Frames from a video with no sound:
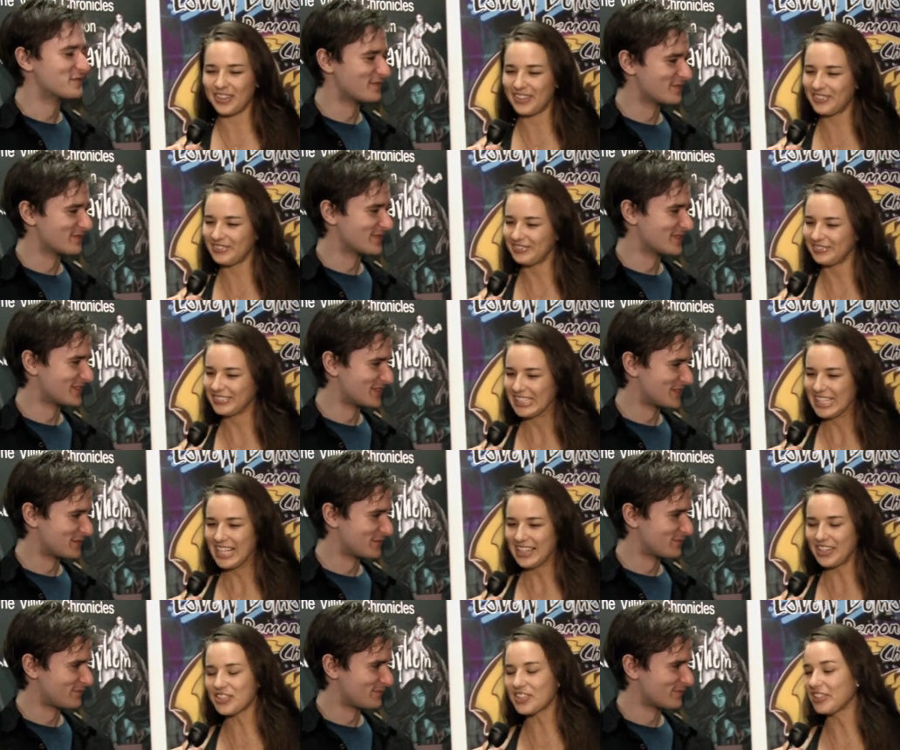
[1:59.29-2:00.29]
Speaker 1: um,
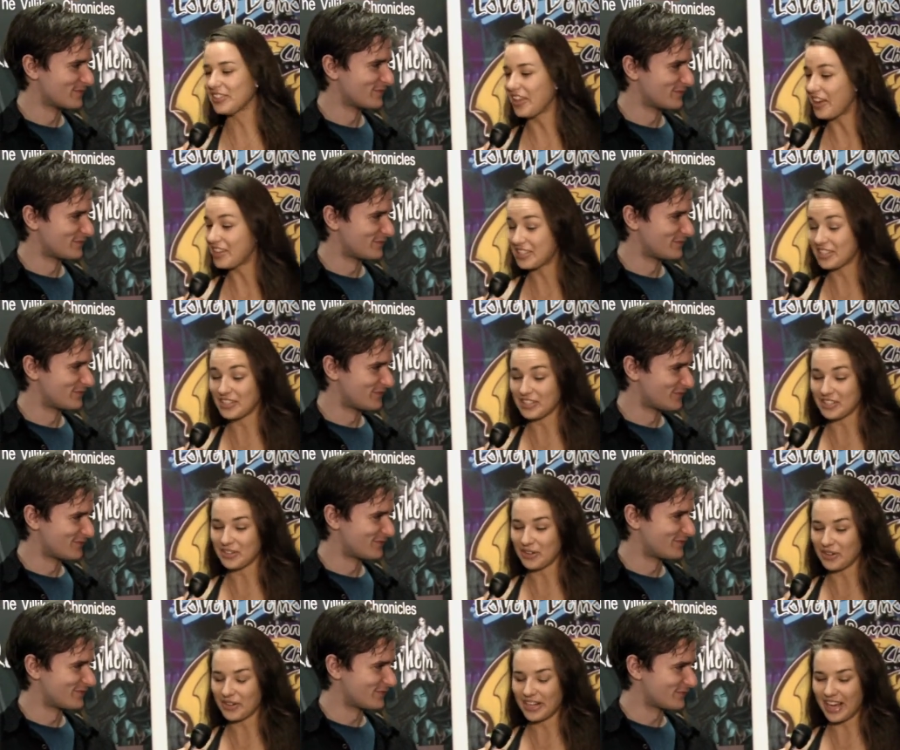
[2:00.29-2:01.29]
there's a lot to the
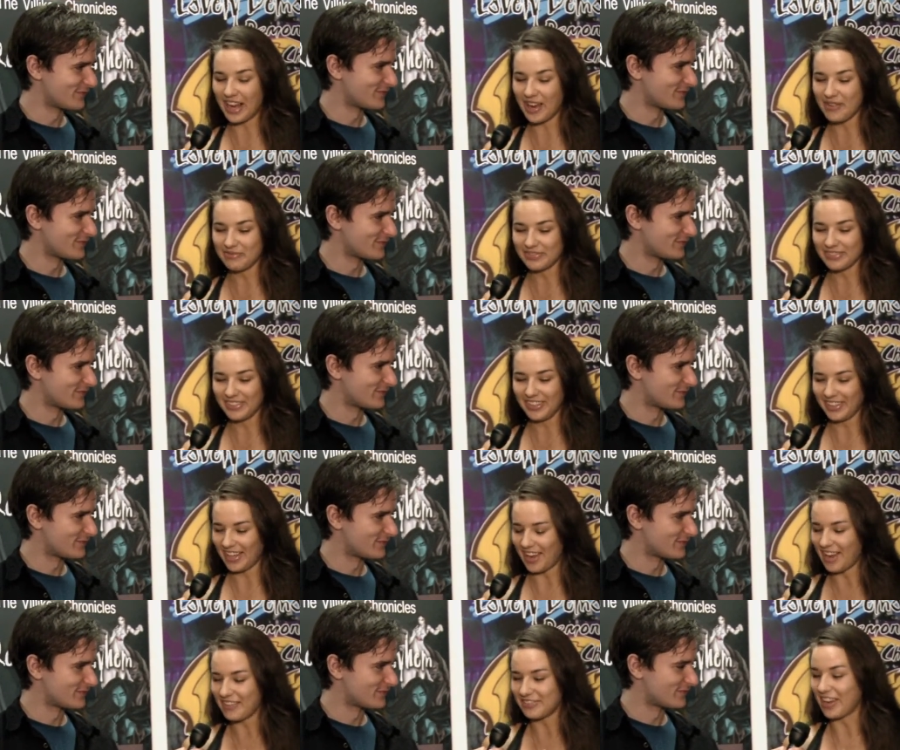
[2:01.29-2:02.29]
story. I'm
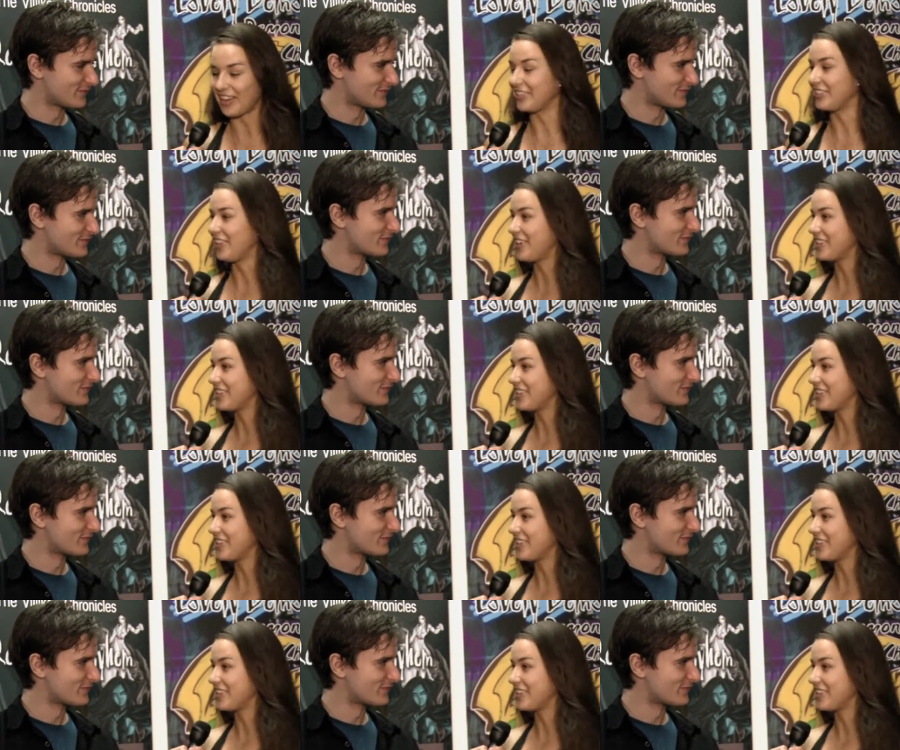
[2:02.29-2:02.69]
I've gotten